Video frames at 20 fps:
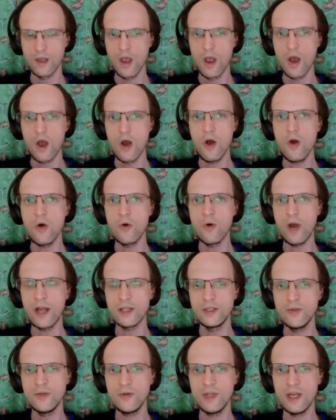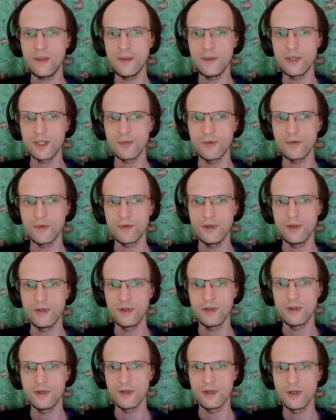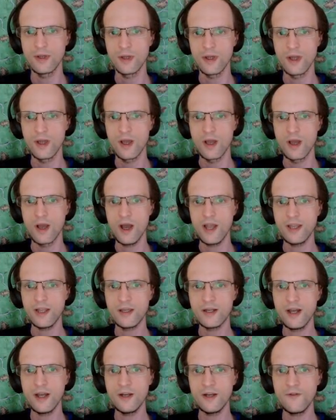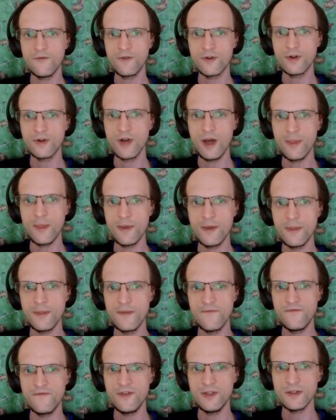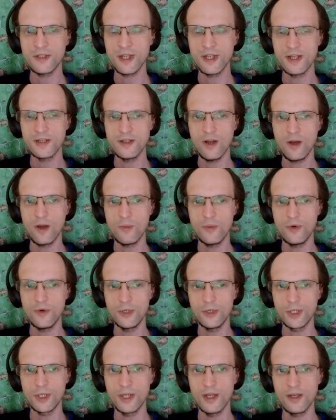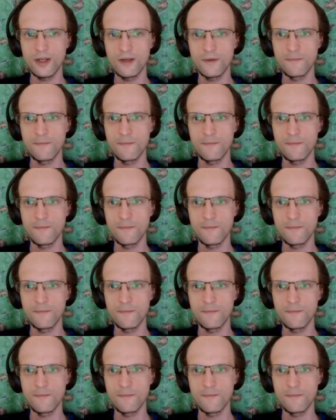Oh, I do get this one. I kind of forgot that the fields had not merged yet.